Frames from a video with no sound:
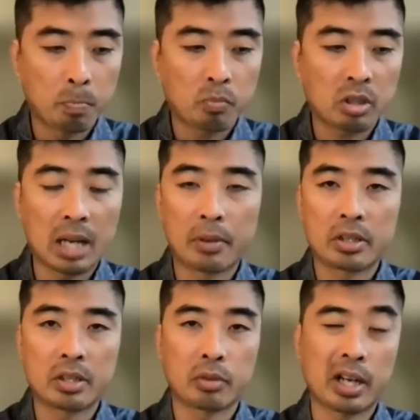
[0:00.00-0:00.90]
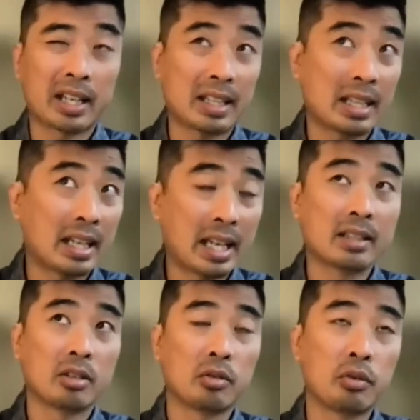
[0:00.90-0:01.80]
collaboration, where,
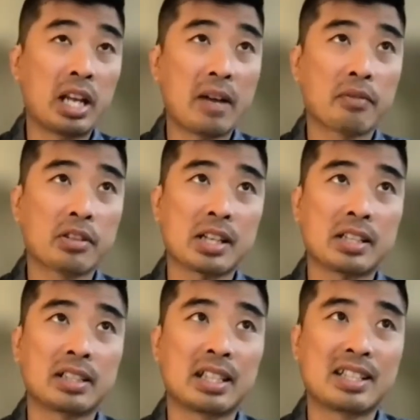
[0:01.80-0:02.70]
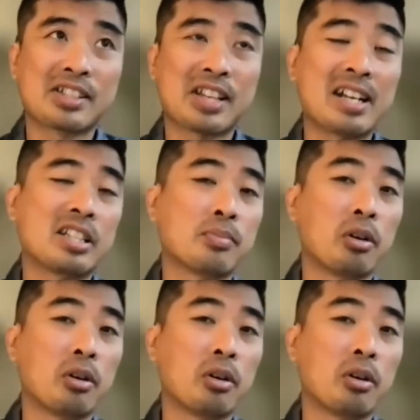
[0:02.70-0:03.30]
again, re-emphasizing the design is more